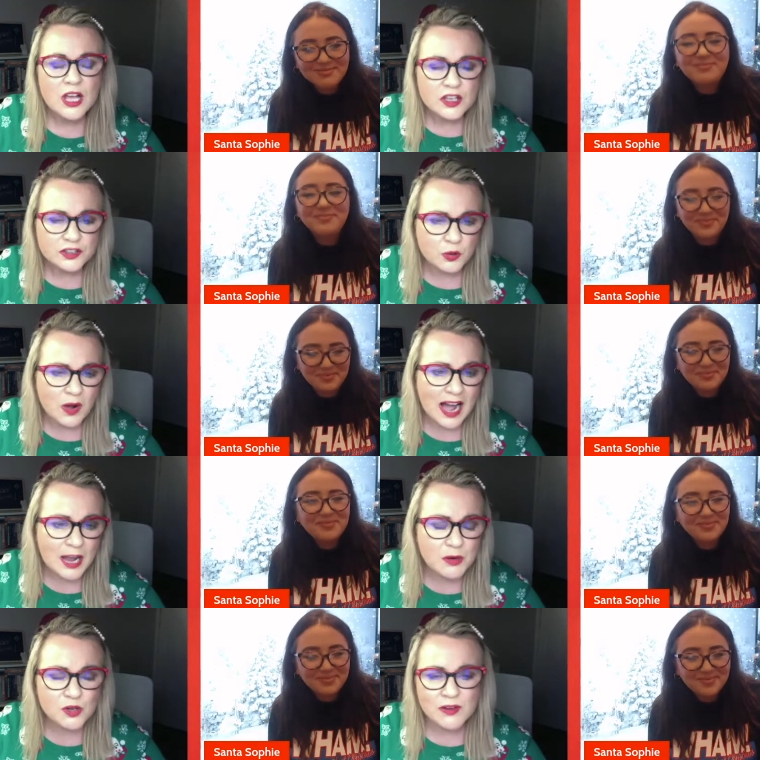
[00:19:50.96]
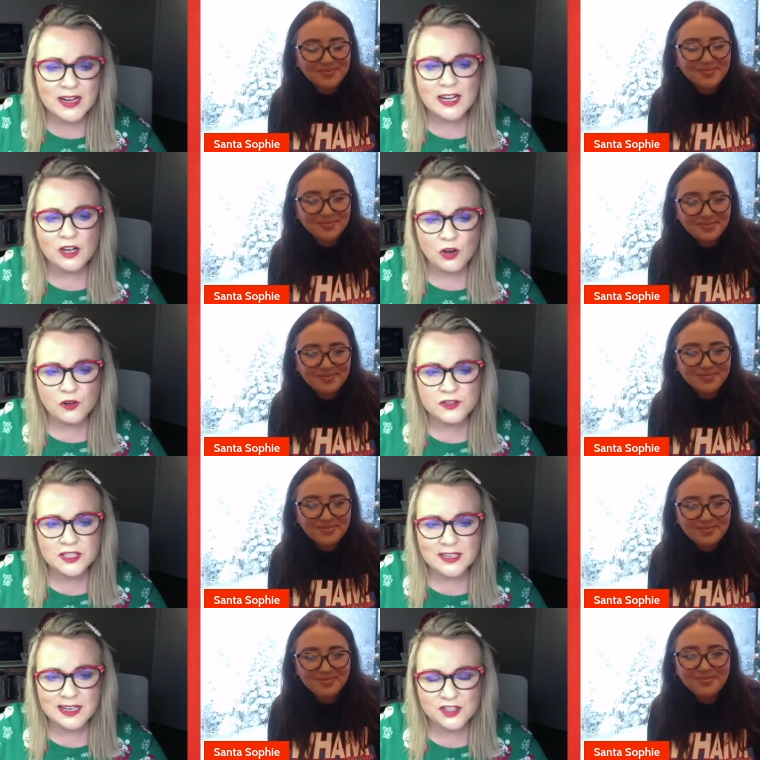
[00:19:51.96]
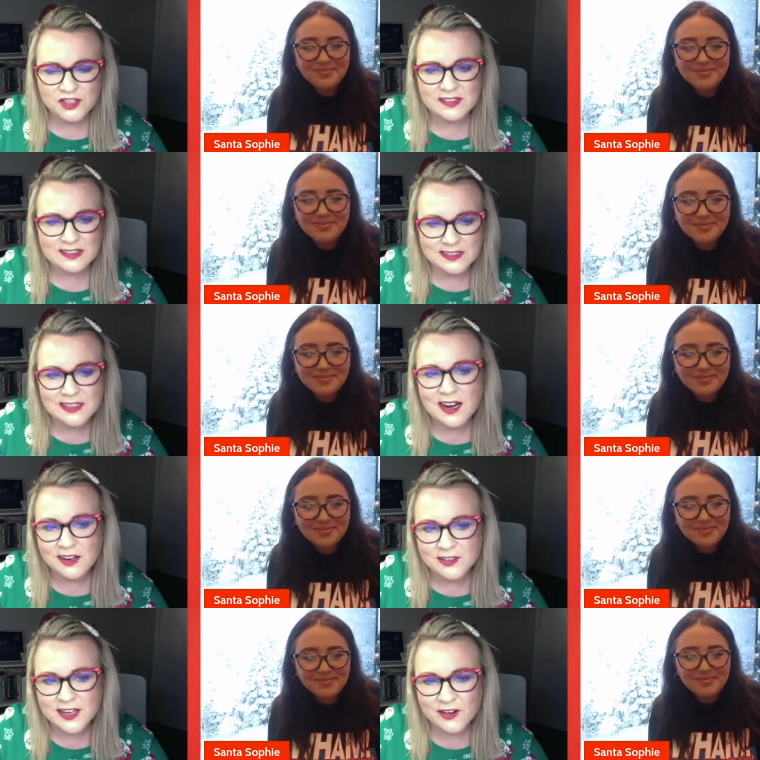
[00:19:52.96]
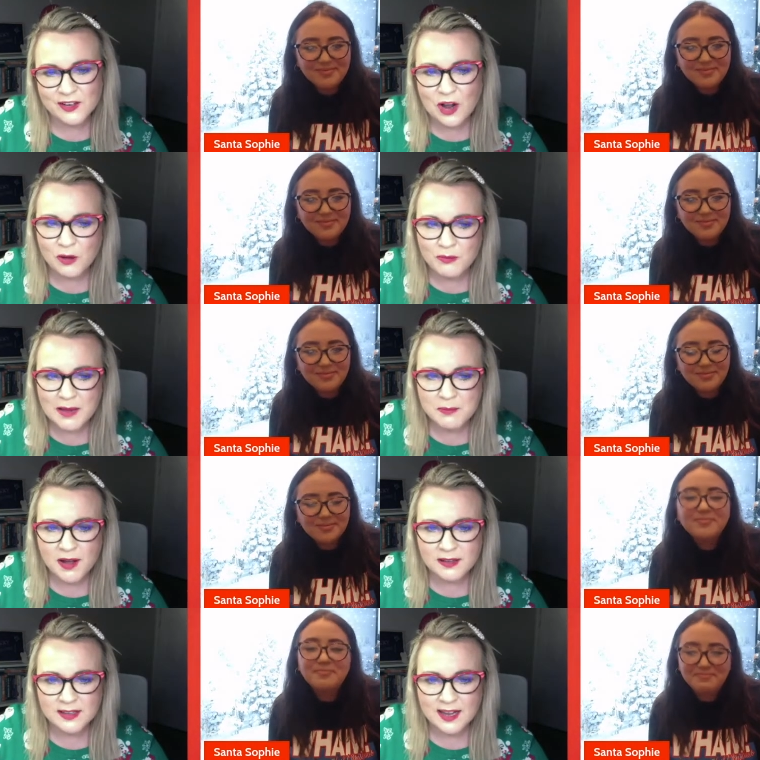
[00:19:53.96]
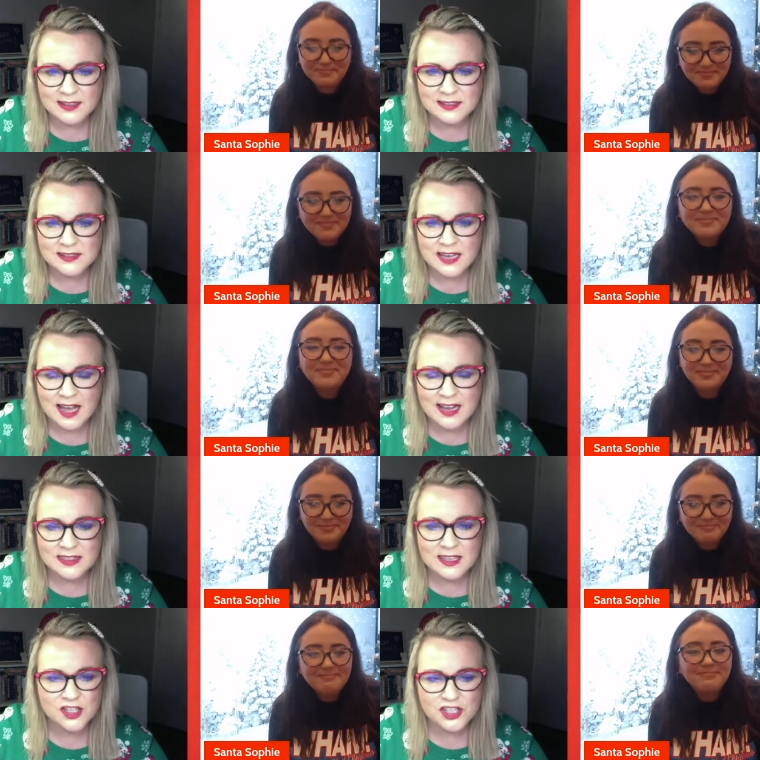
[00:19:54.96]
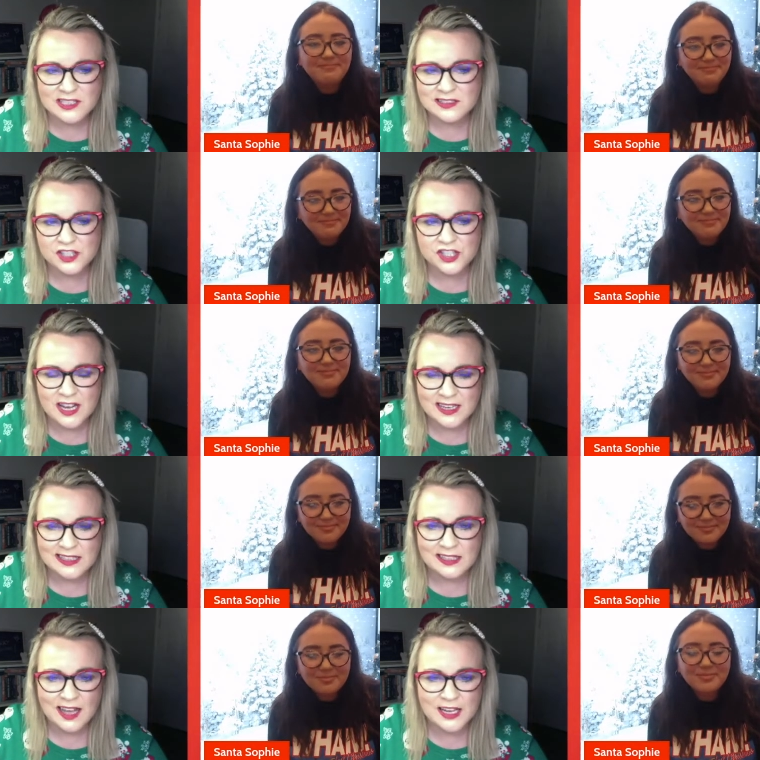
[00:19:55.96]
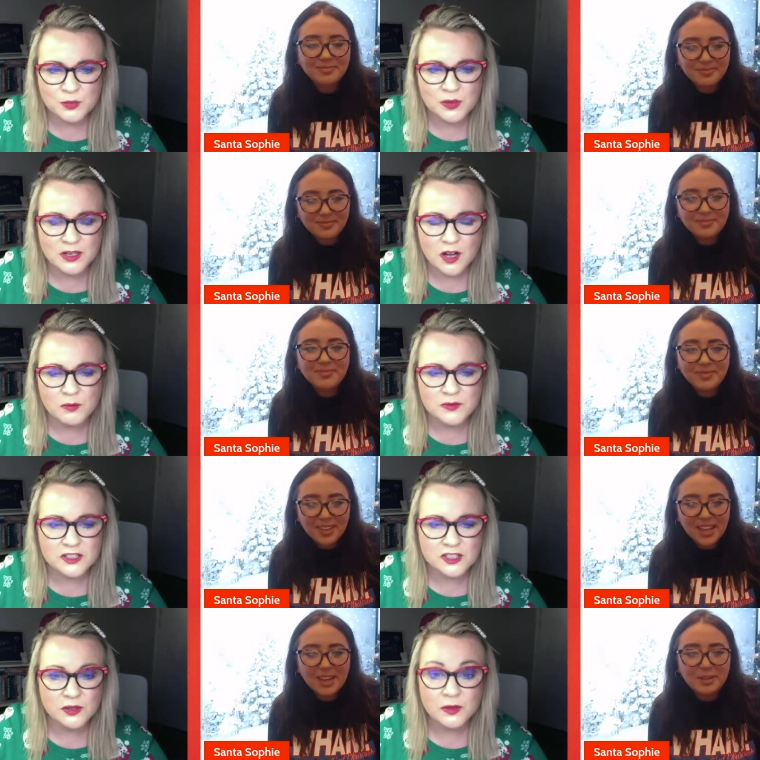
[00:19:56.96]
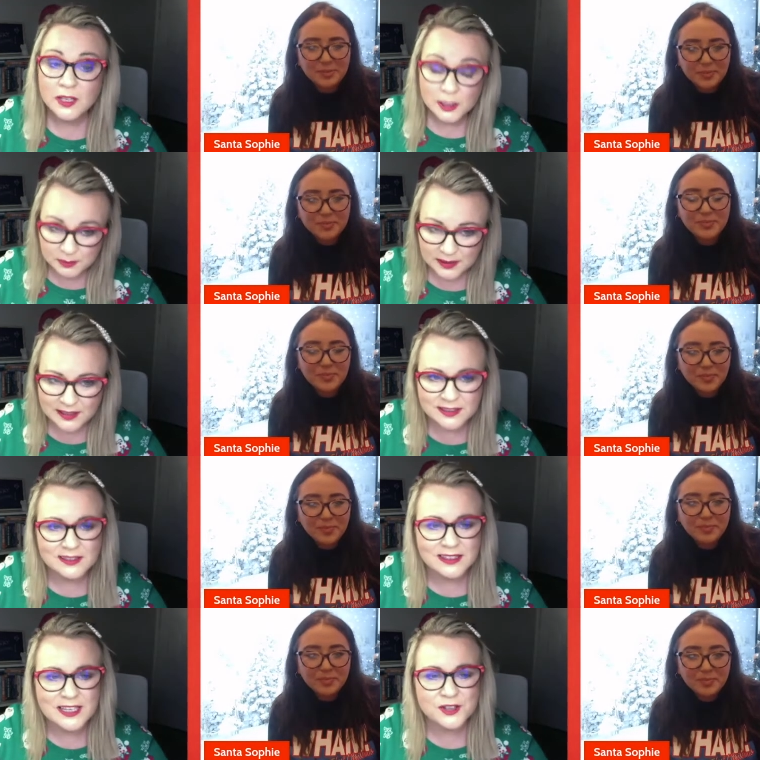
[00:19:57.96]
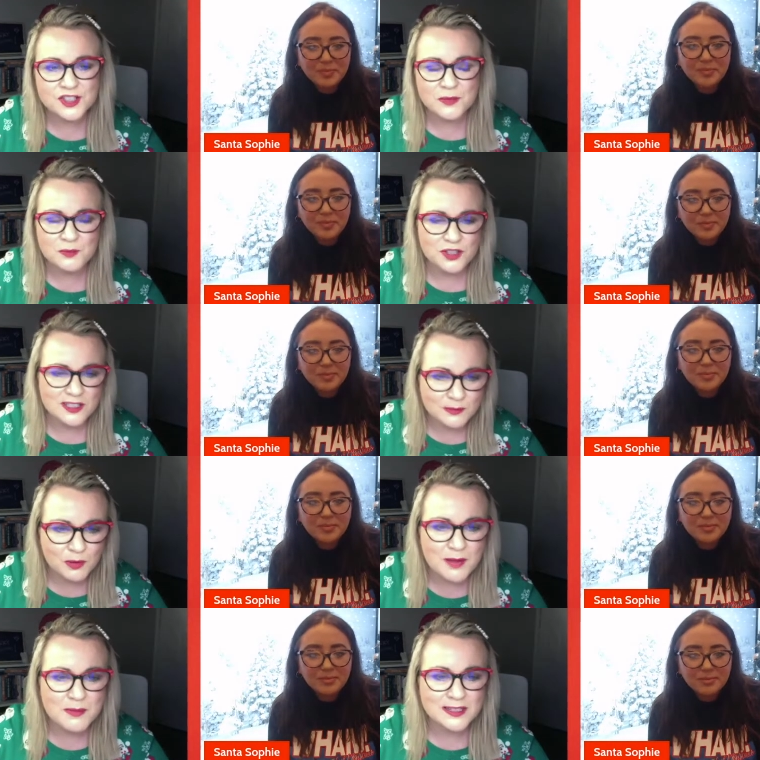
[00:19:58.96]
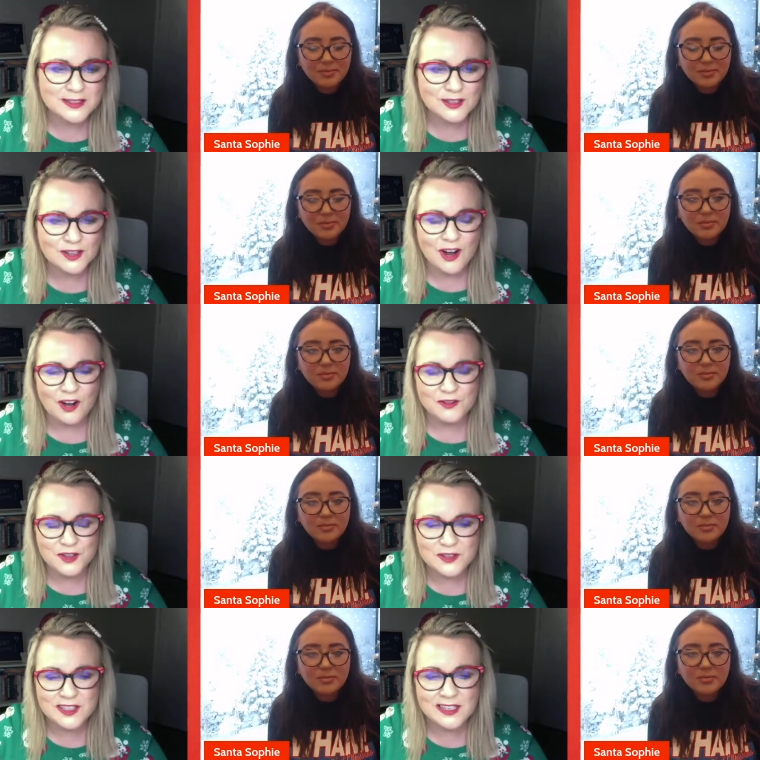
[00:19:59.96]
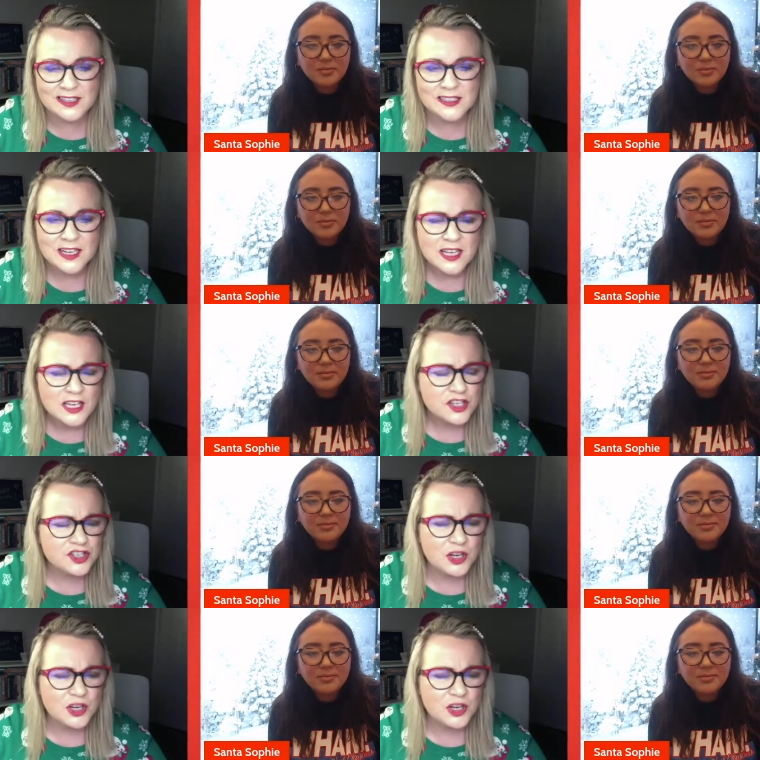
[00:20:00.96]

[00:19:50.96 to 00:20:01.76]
Speaker 1: So I would really love to get Jacinda Ardern on my podcast. I think she is a shining light when it comes to political leadership. She's the Prime Minister of New Zealand. She